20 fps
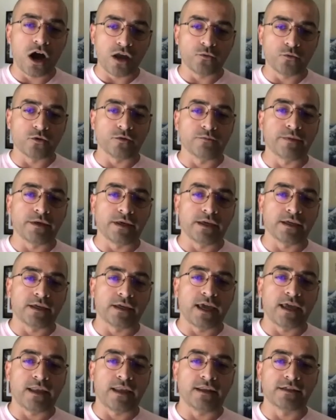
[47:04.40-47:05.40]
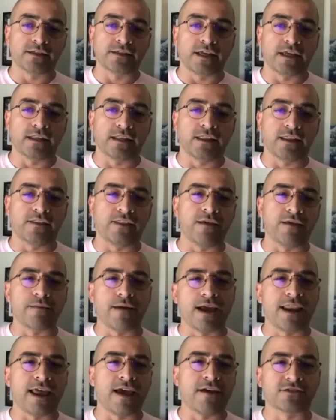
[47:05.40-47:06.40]
would be, again, is that they
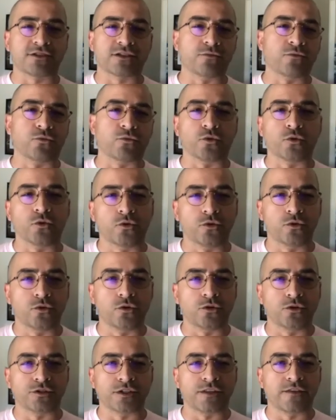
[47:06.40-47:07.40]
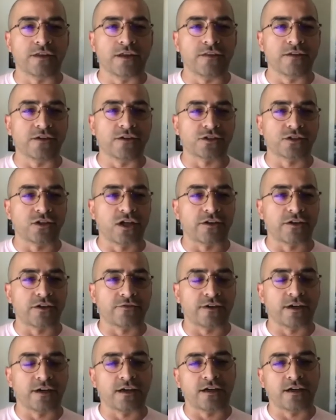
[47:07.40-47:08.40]
might have some rules and there's a lot
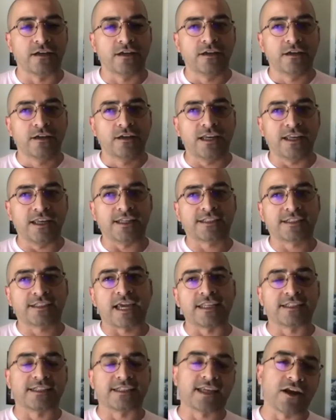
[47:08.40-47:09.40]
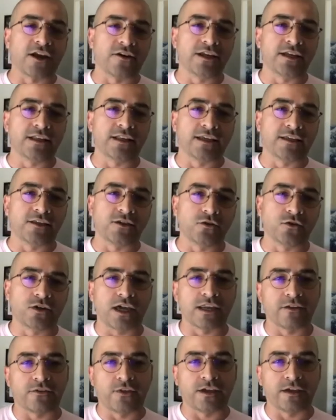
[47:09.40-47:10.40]
of, it's kind of scary. Like you
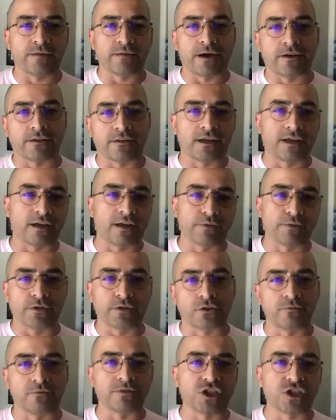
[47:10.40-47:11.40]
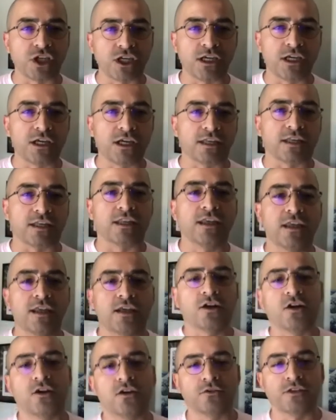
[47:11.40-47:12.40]
kind of think about it like a political machine and,
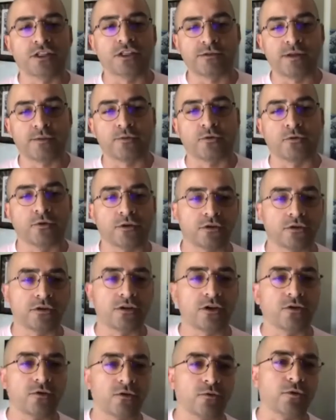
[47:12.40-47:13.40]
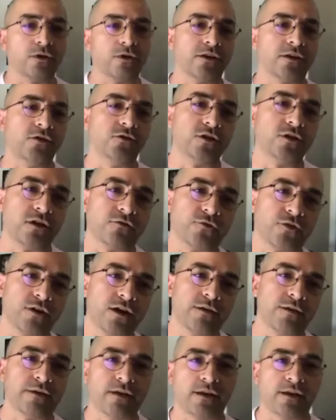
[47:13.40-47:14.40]
oh, these people will, well, where did you come
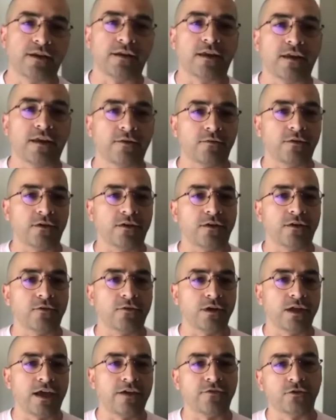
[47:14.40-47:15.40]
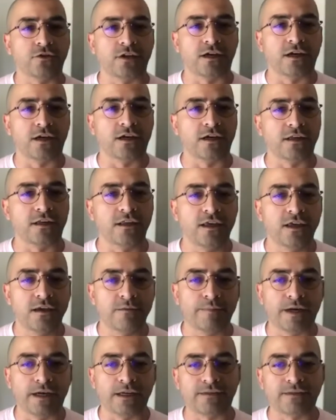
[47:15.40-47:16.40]
from? And what have you done?
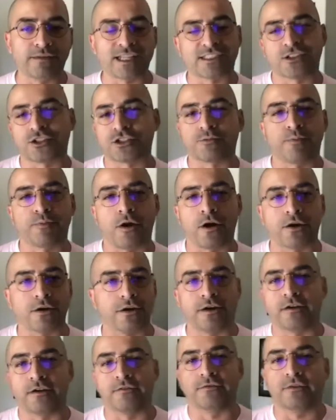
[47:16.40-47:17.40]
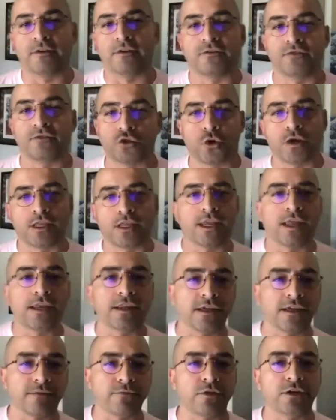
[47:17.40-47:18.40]
But that's just part of joining any
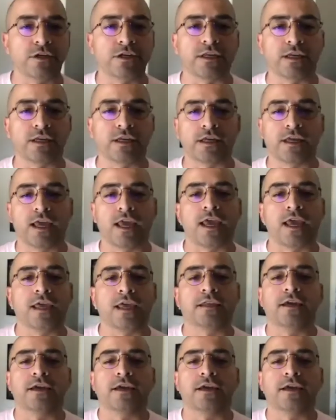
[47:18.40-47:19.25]
community and